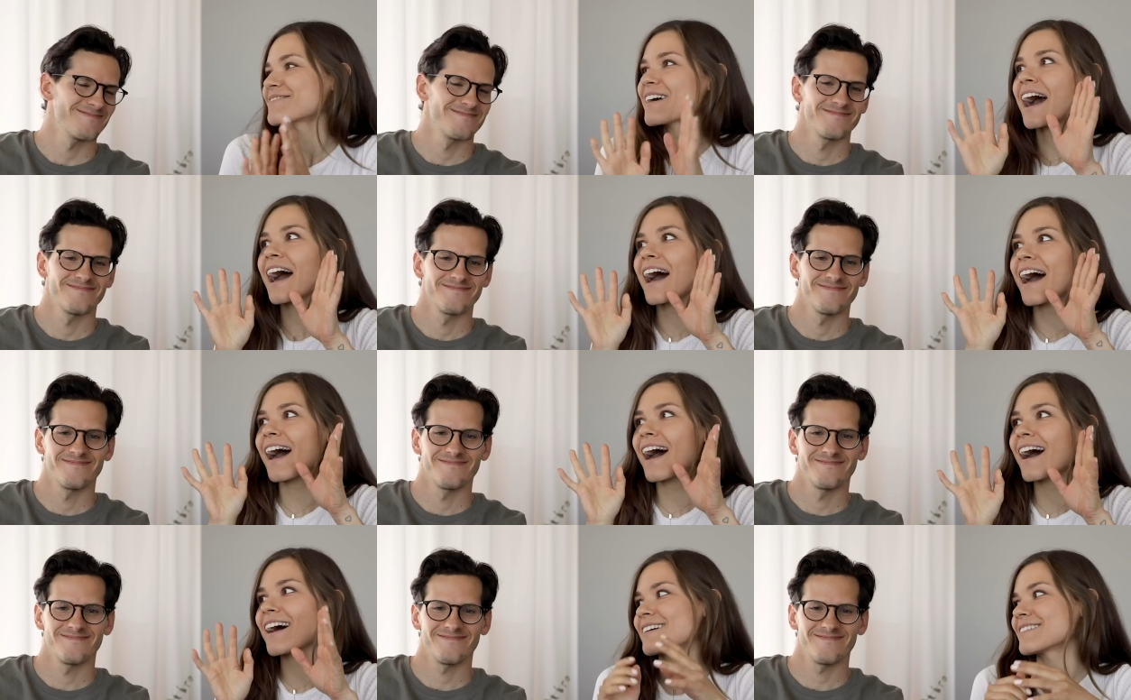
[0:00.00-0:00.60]
Speaker 1: What?
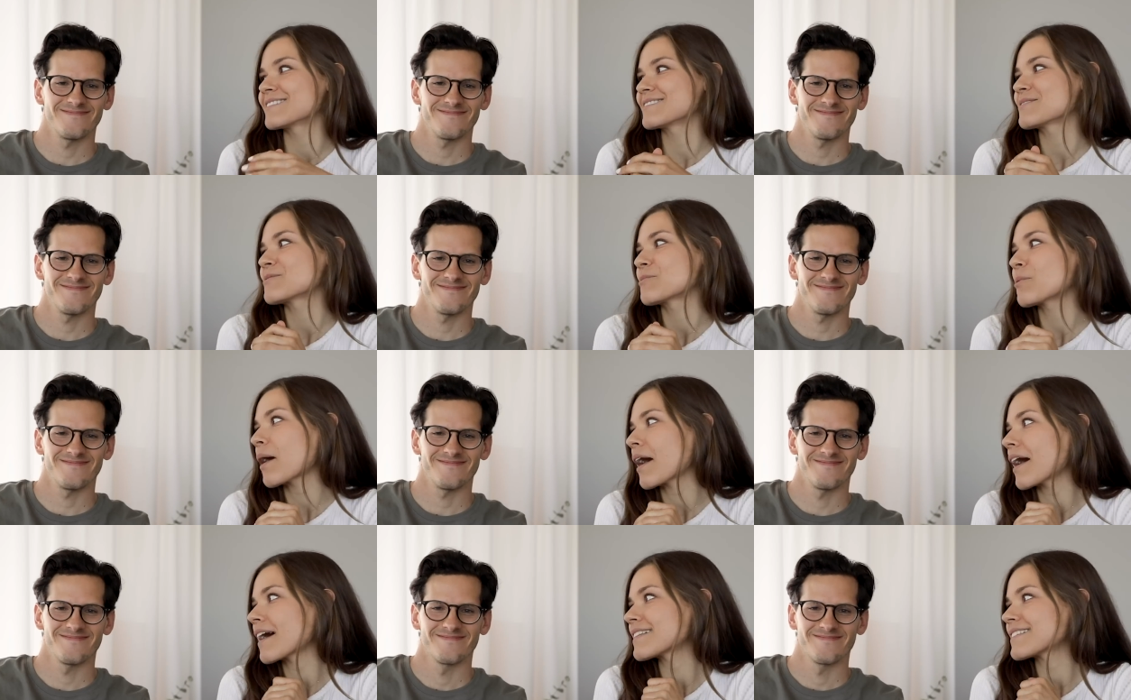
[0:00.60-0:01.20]

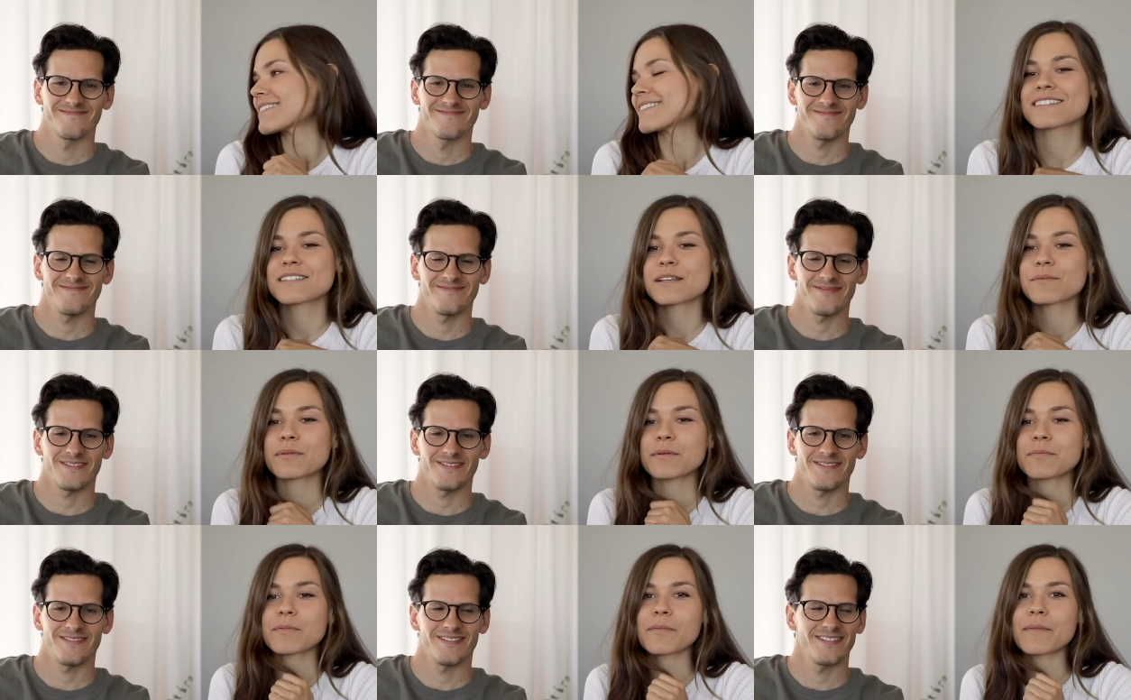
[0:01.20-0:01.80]
What?
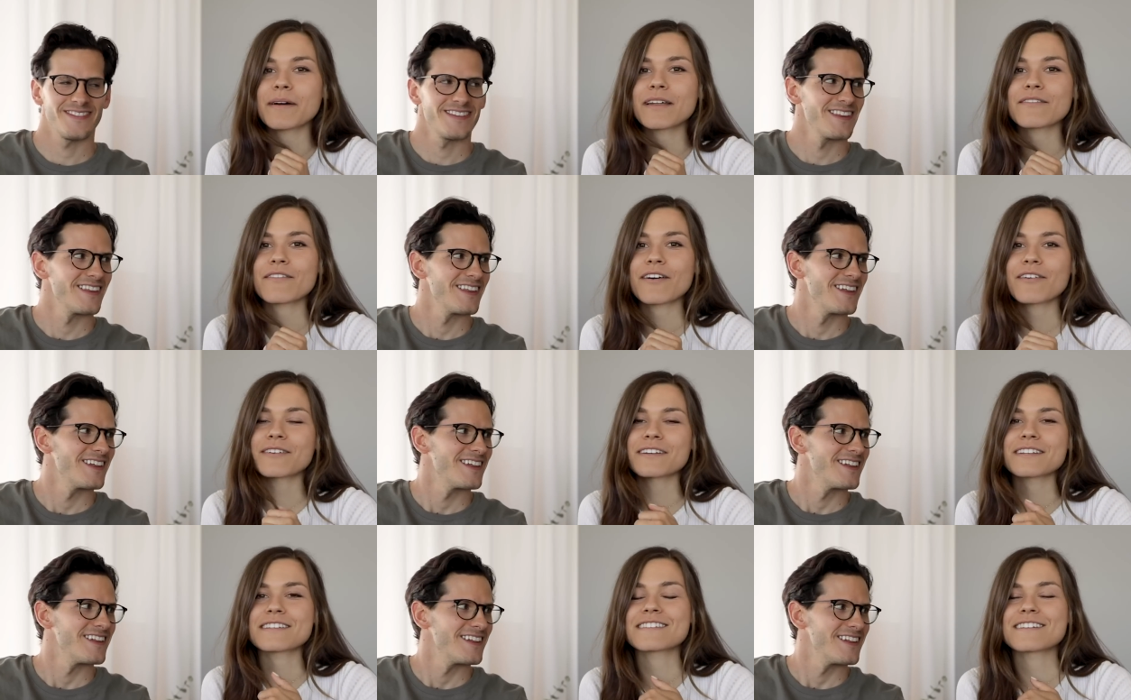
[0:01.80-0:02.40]
Some people might have
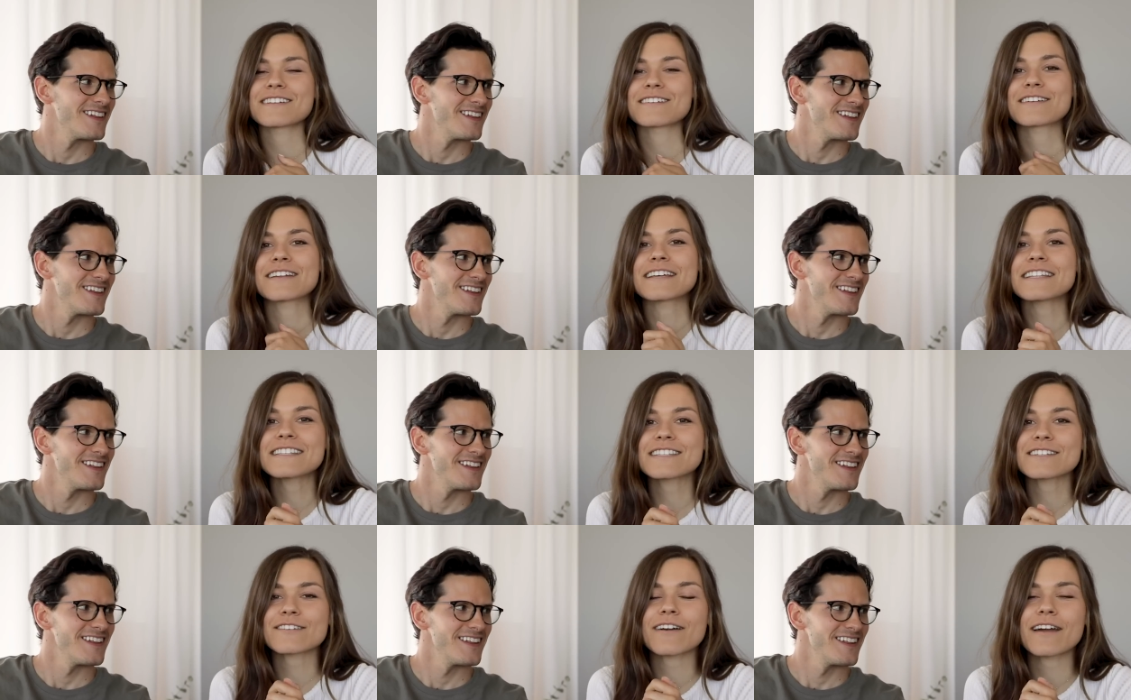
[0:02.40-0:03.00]
already seen it
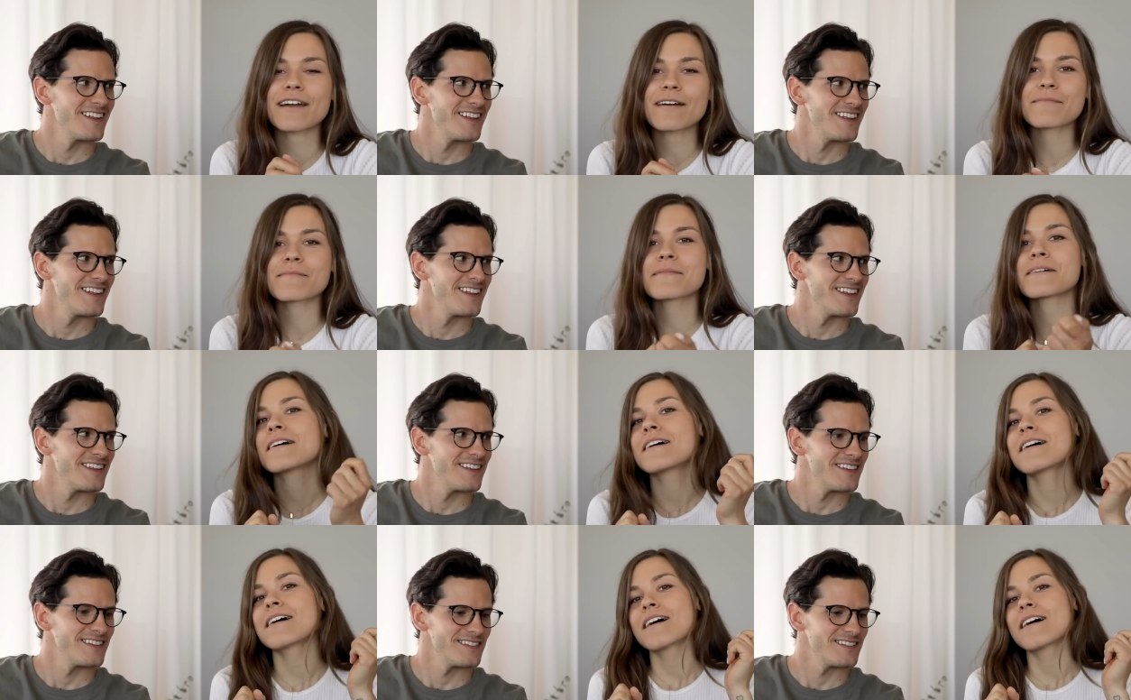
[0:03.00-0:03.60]
on Instagram.